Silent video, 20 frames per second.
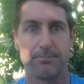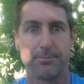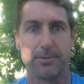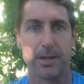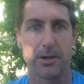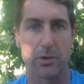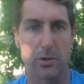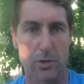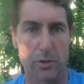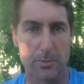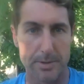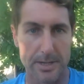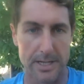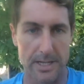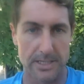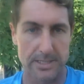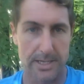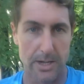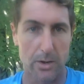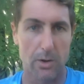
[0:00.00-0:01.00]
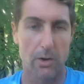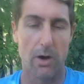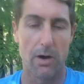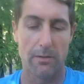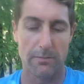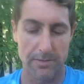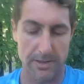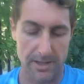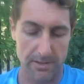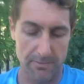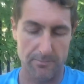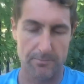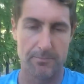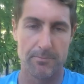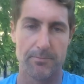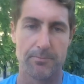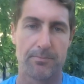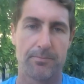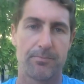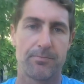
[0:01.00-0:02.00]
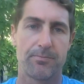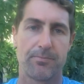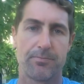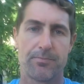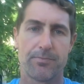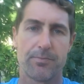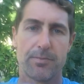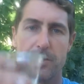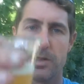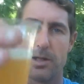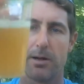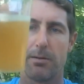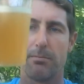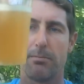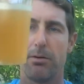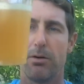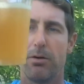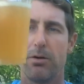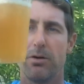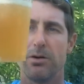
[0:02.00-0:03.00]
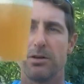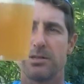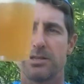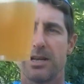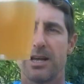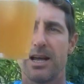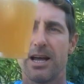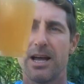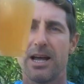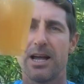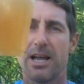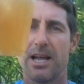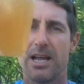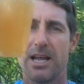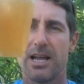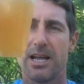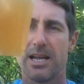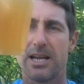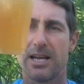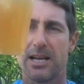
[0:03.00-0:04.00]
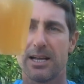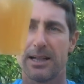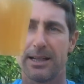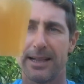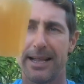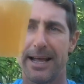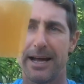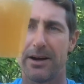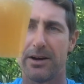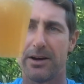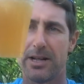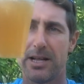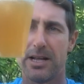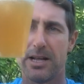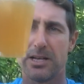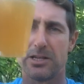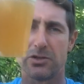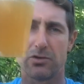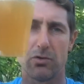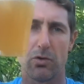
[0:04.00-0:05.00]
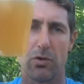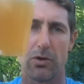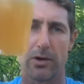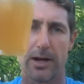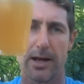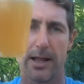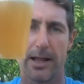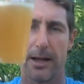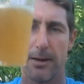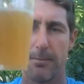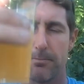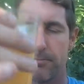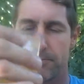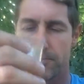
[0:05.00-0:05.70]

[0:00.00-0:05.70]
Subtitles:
they do good beer, so I'll forgive them. Pours a cloudy straw colour.